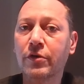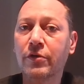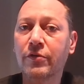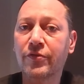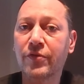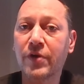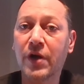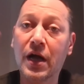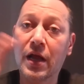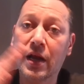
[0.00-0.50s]
of
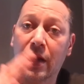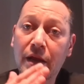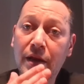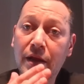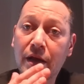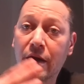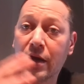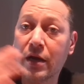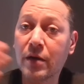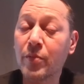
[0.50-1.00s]

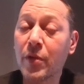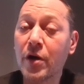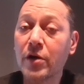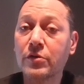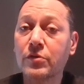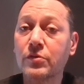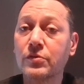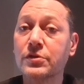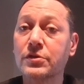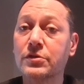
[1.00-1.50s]
Alana and
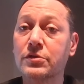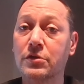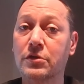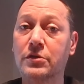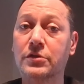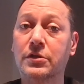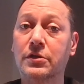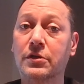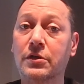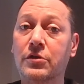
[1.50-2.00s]
Marco's
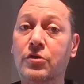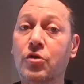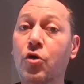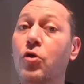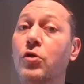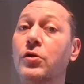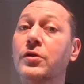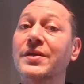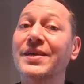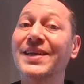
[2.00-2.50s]
daughter,
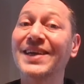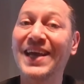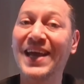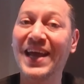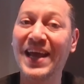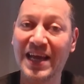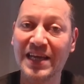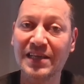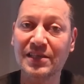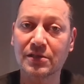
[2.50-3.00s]
called
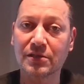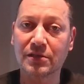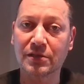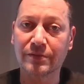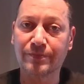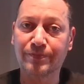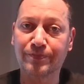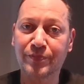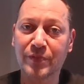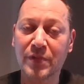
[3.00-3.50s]
Hazel.
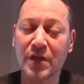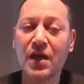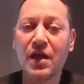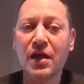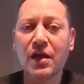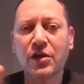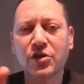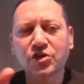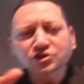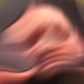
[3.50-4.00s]

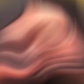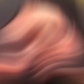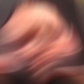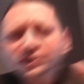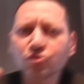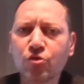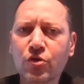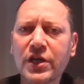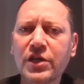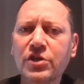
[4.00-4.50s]
She
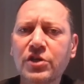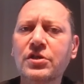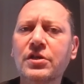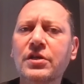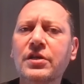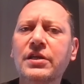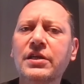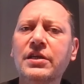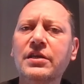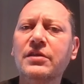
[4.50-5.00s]

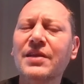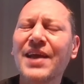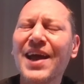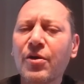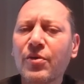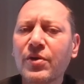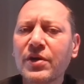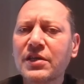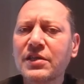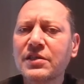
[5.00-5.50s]
occasionally
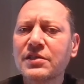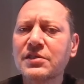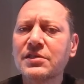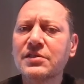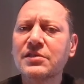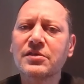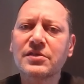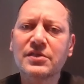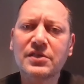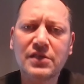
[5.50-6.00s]
narrates
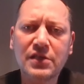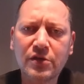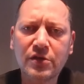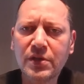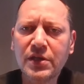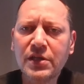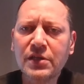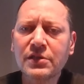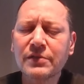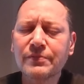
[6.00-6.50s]
the
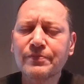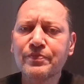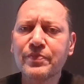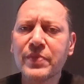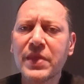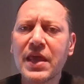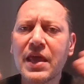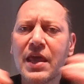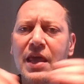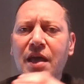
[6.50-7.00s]
series.
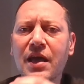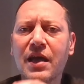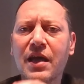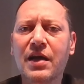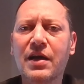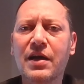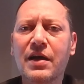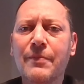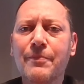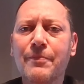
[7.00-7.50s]

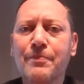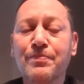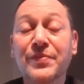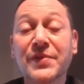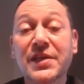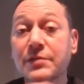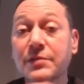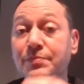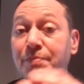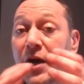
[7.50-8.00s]

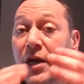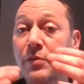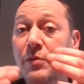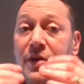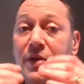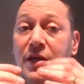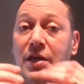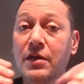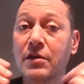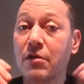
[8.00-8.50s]
Despite
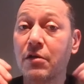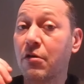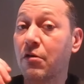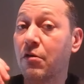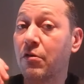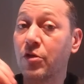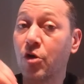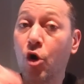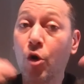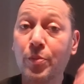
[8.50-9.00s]
being
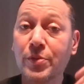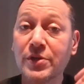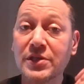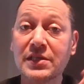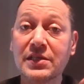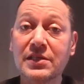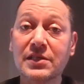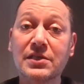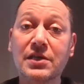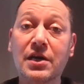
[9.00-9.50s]
on
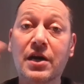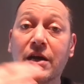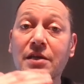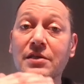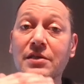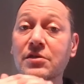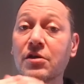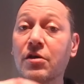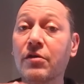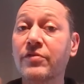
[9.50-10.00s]
opposite
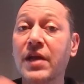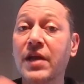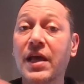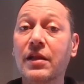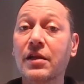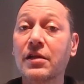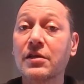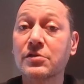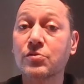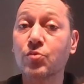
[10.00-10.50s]
sides of an
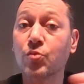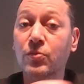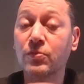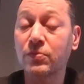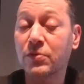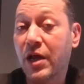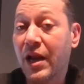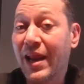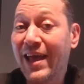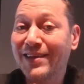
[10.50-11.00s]
endless
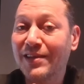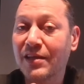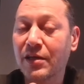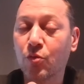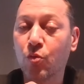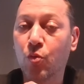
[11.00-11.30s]
galactic